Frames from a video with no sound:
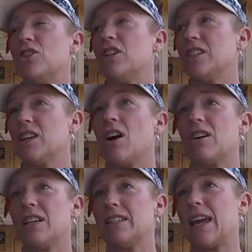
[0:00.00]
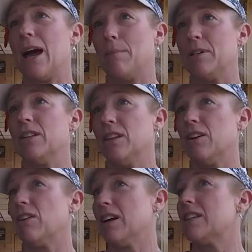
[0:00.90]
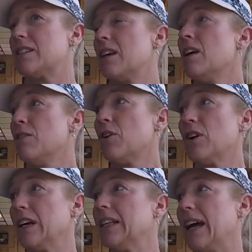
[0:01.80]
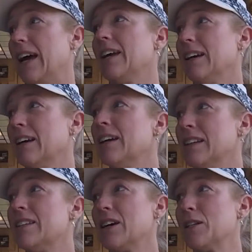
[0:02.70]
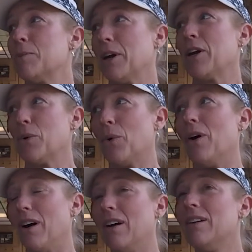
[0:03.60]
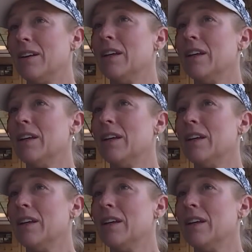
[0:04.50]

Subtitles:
She's the youngest captain there is for Relay. So it's pretty cool.